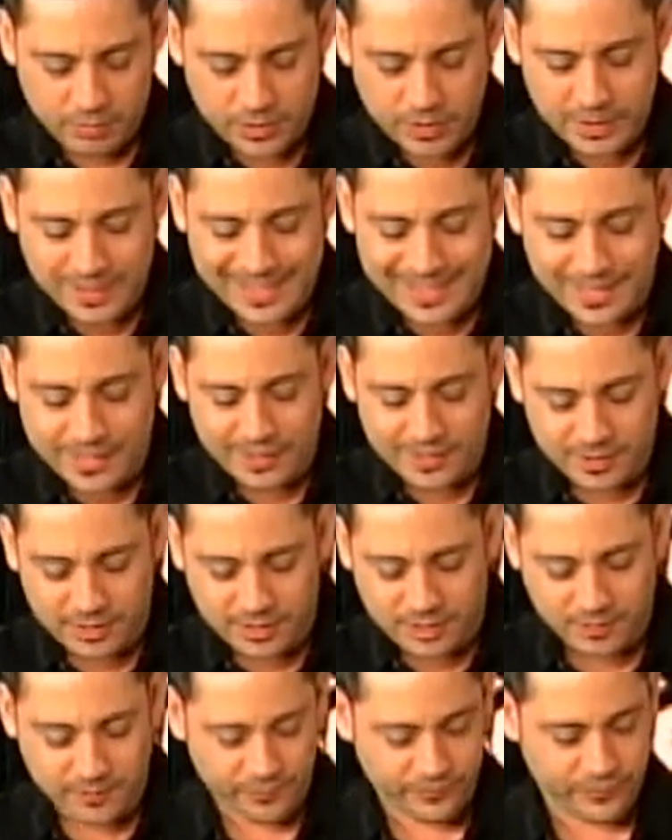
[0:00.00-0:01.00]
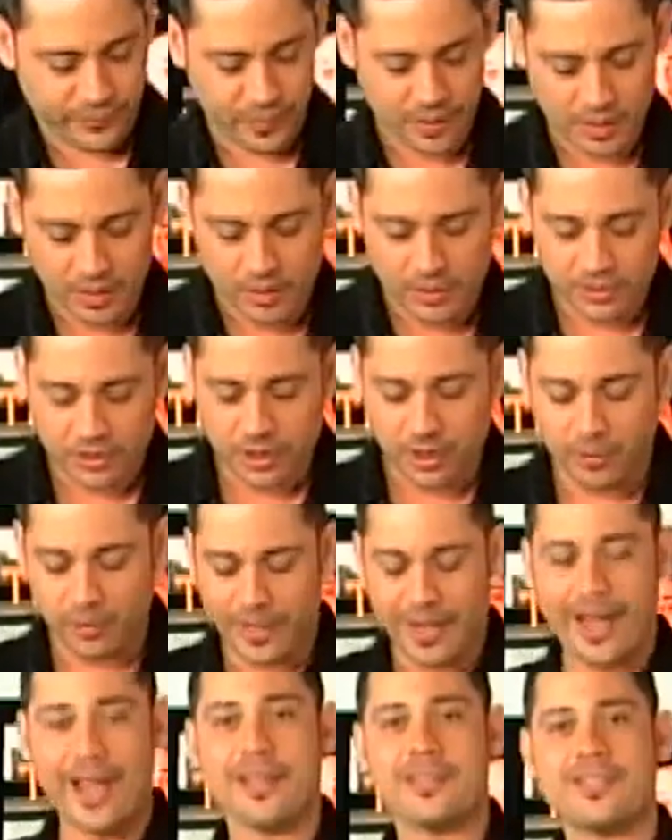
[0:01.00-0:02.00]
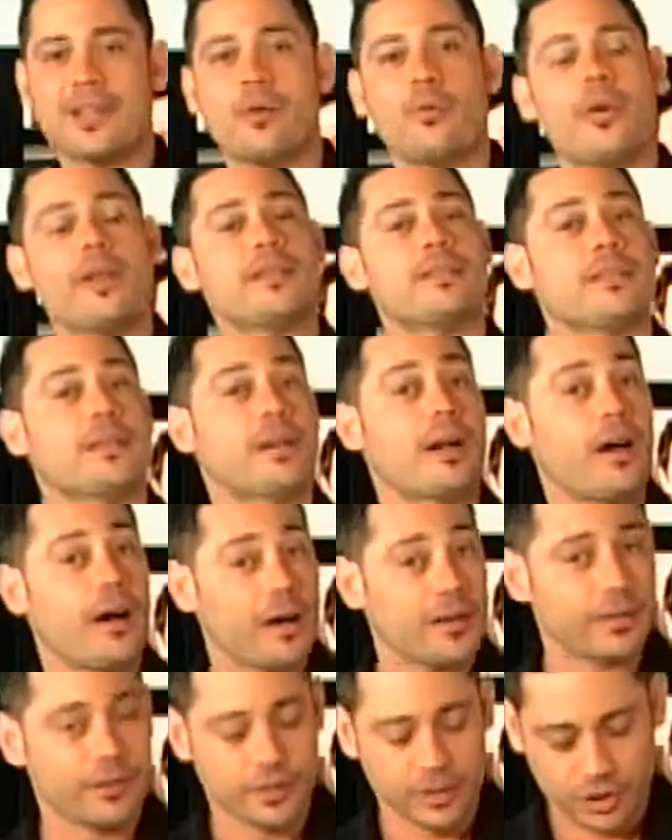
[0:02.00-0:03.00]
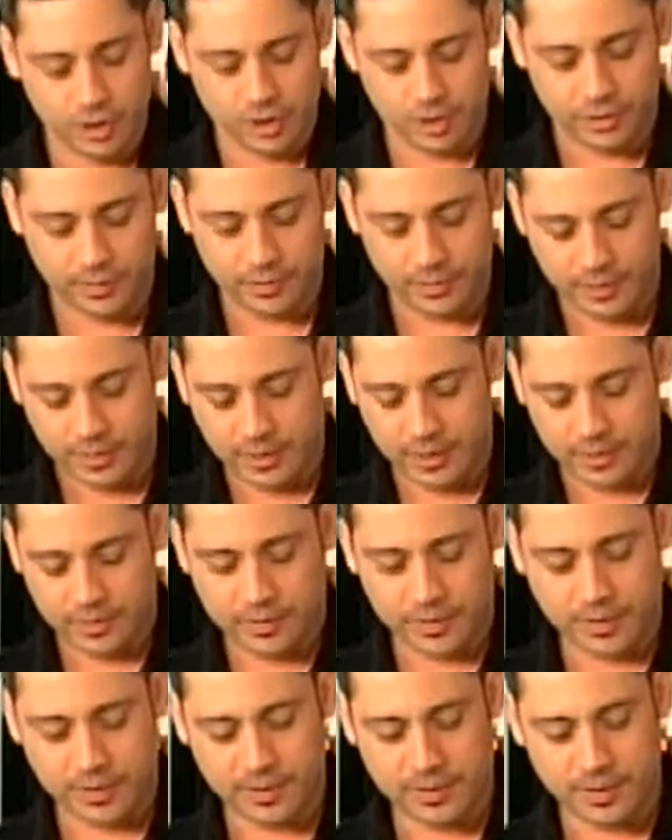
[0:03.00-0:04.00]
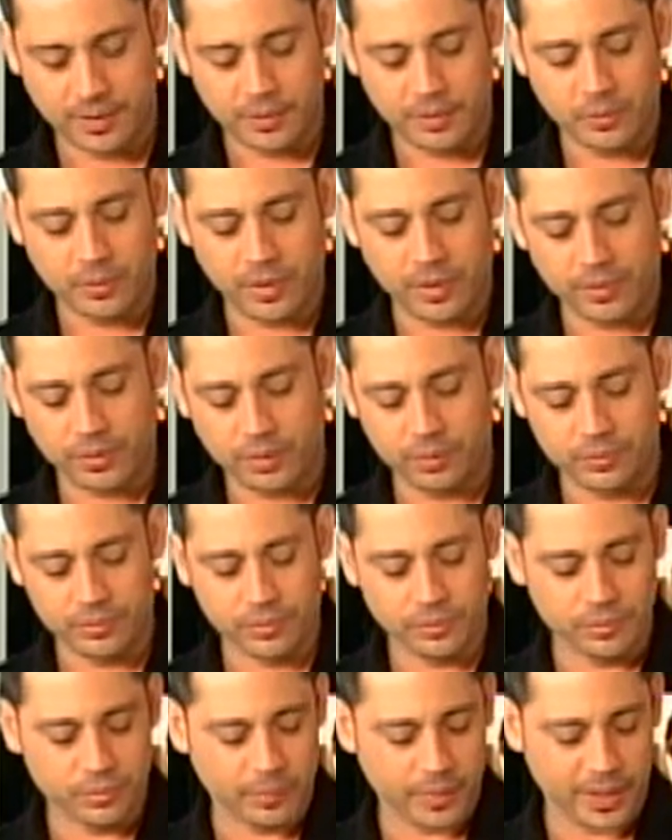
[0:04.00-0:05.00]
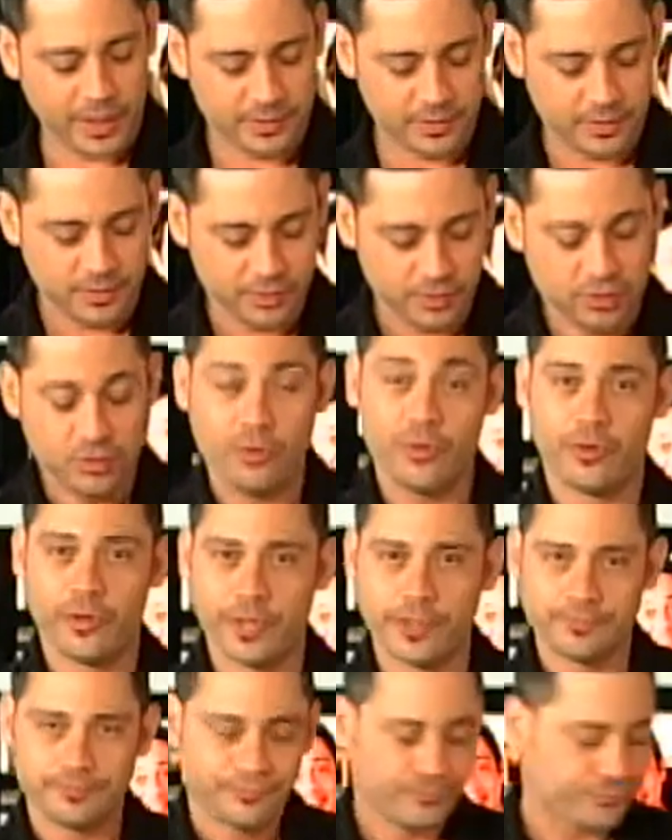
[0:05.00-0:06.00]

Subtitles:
slices. So as I went into college, to continue on the whole tuna pasta story,